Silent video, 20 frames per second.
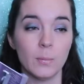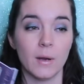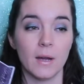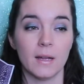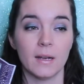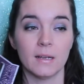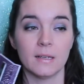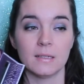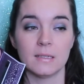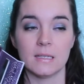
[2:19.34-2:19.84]

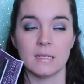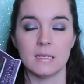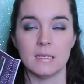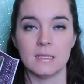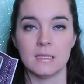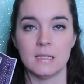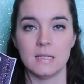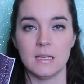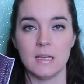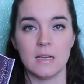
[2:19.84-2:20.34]
product
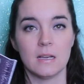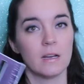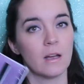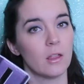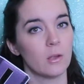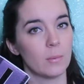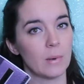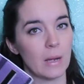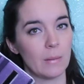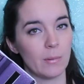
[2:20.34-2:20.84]
is the
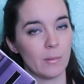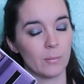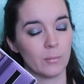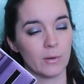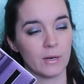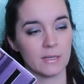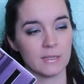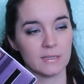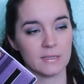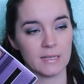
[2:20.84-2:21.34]
ColourPop
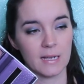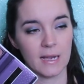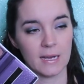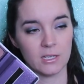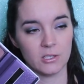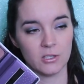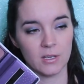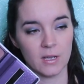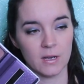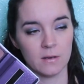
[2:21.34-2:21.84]
Pressed
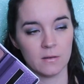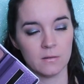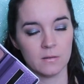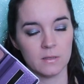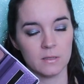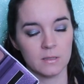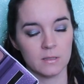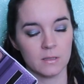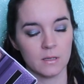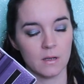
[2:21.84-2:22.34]

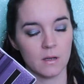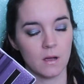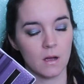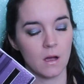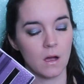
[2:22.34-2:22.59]
Eyeshadows.